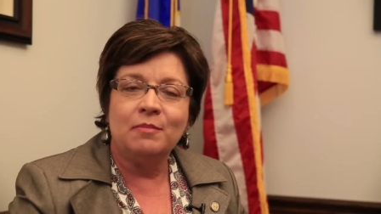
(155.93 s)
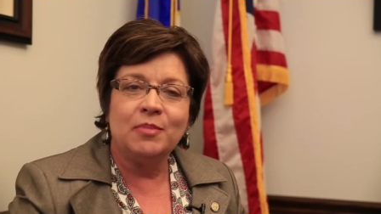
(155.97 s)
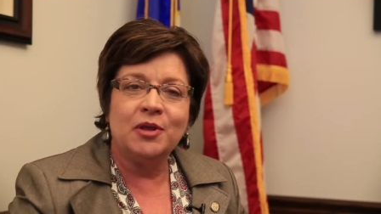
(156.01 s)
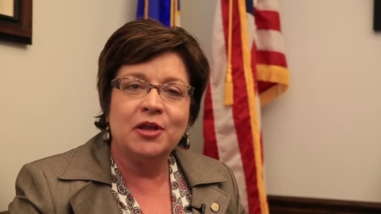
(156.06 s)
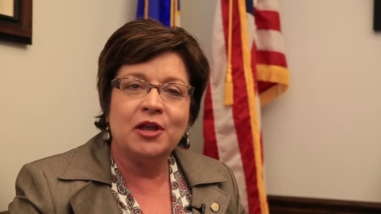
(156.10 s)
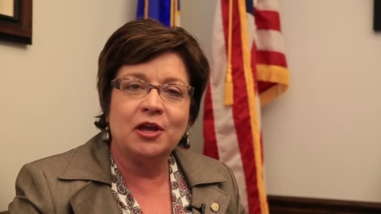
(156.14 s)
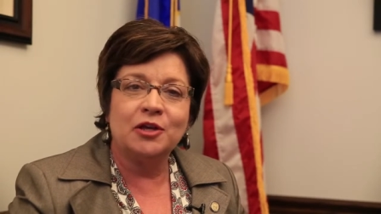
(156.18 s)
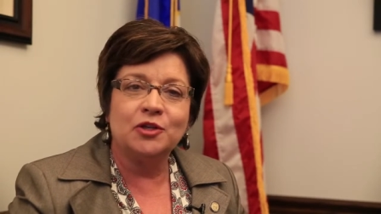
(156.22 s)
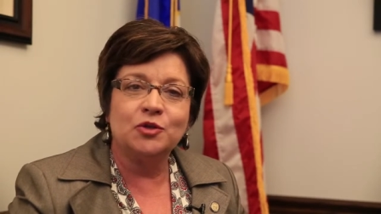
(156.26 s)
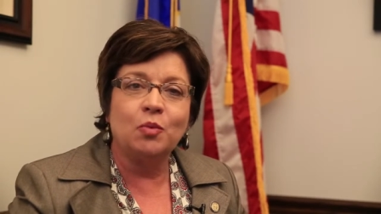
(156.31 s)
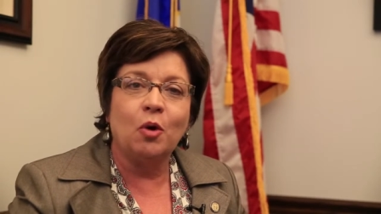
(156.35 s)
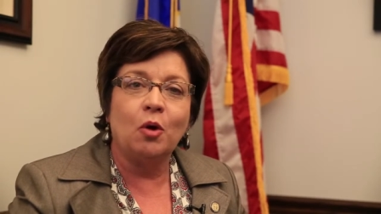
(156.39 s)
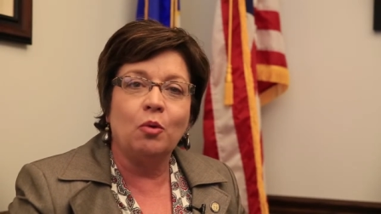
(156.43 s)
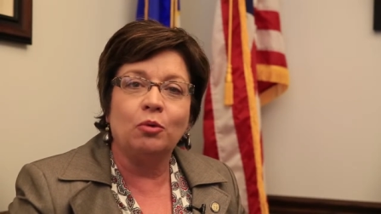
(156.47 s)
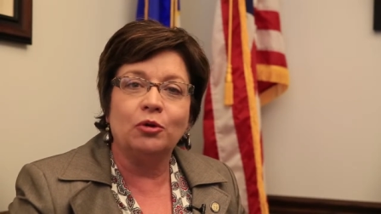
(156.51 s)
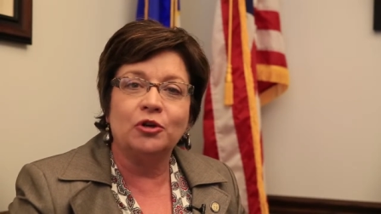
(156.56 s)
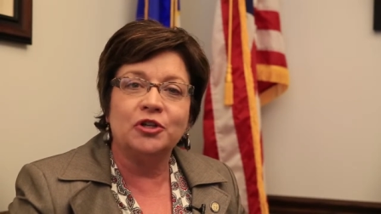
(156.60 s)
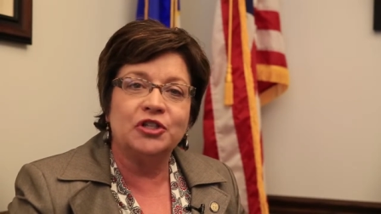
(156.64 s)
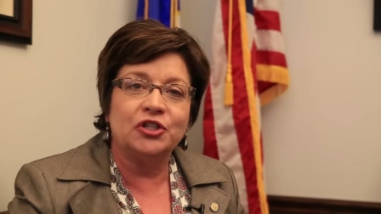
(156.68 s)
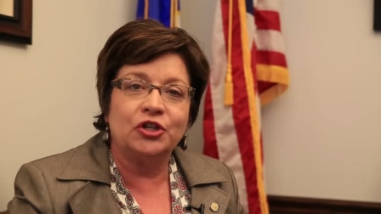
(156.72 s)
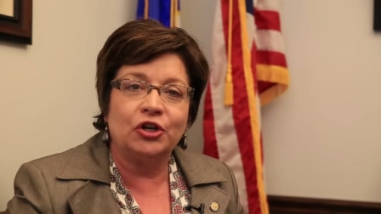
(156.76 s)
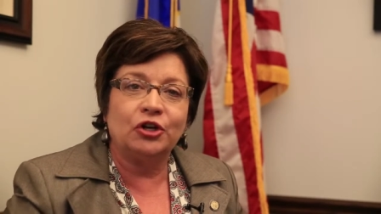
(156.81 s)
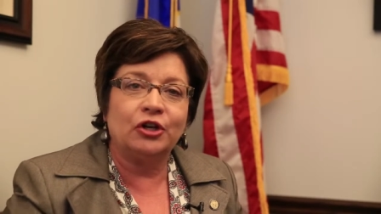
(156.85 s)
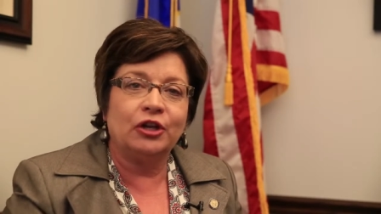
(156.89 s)
because while we're
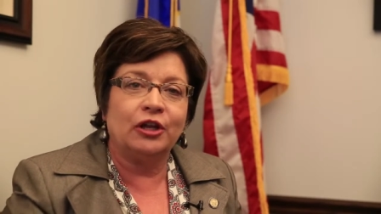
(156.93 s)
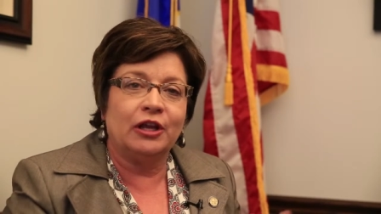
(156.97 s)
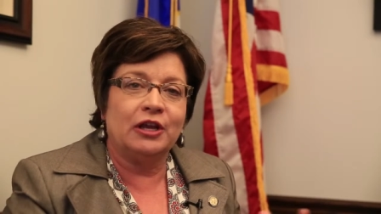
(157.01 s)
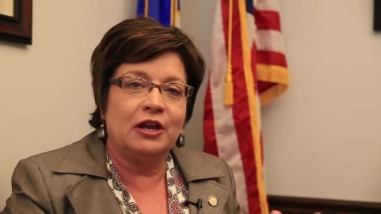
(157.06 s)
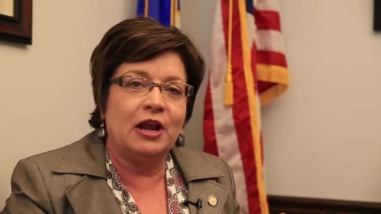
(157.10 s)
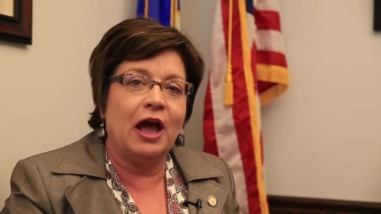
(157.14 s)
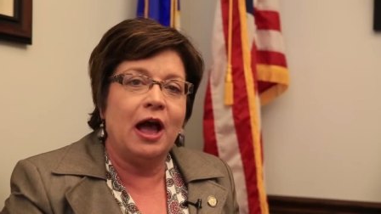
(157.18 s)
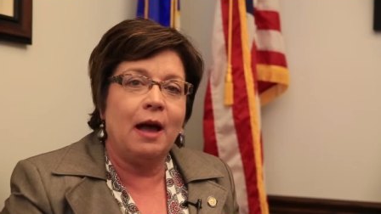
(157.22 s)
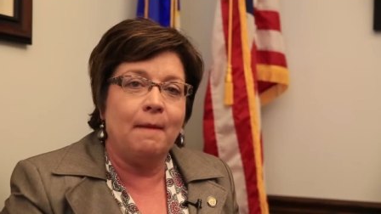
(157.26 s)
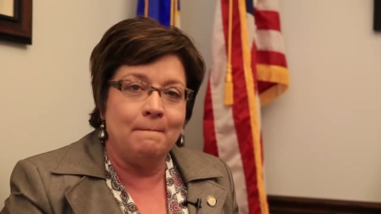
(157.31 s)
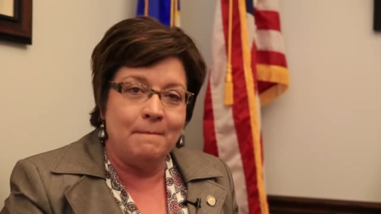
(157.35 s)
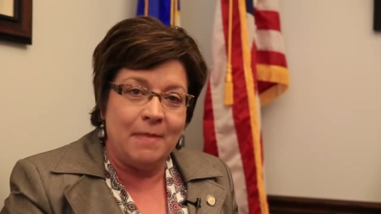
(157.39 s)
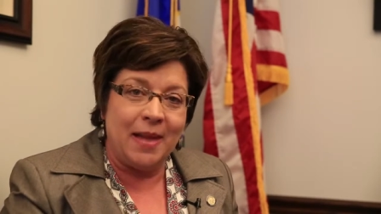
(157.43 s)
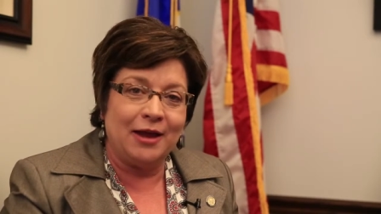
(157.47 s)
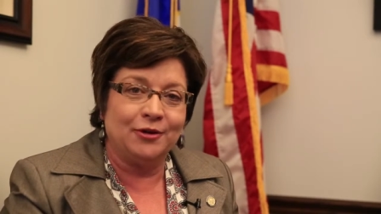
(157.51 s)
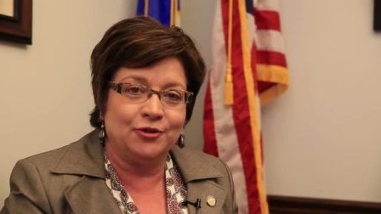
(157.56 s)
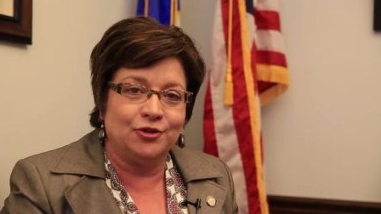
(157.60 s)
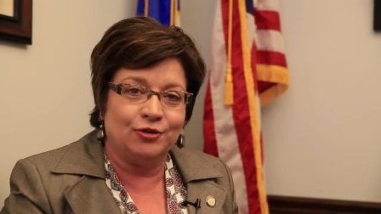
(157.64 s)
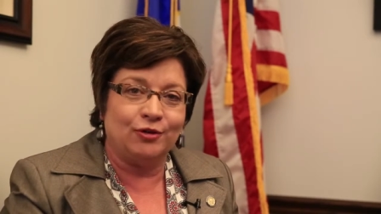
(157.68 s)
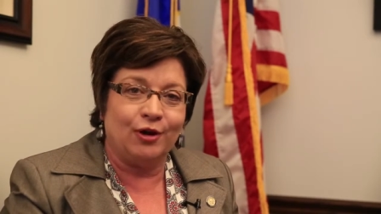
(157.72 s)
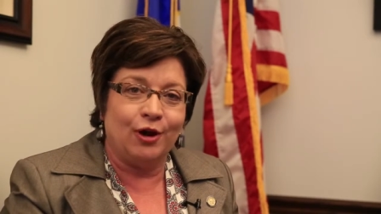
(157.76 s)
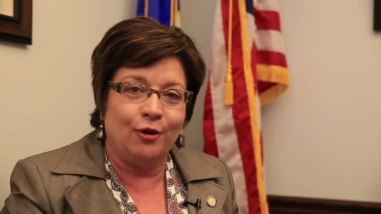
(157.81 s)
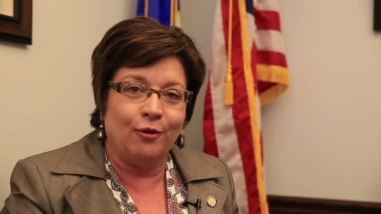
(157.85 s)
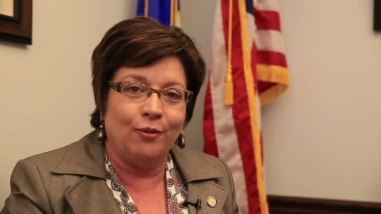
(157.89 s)
certainly not
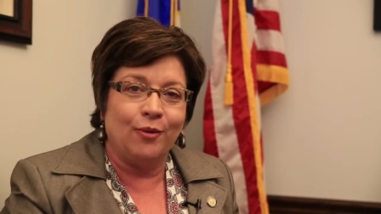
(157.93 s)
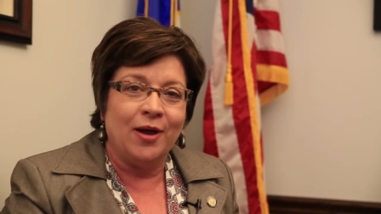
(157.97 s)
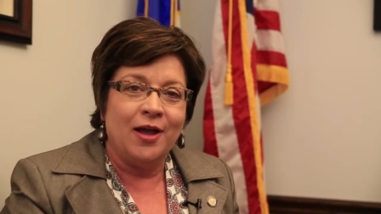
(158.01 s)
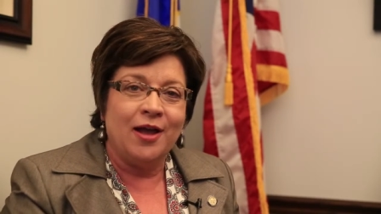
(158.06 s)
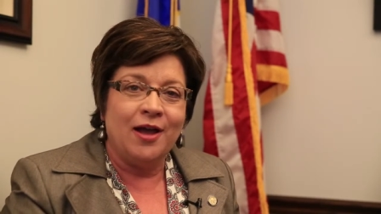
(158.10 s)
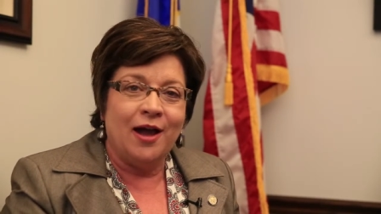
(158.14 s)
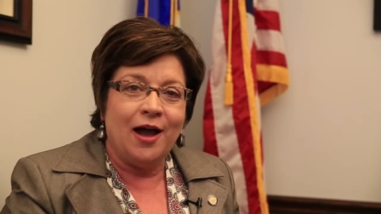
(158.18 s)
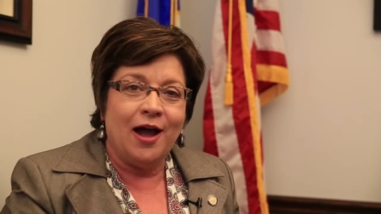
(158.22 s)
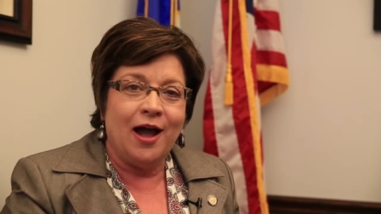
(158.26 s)
metro,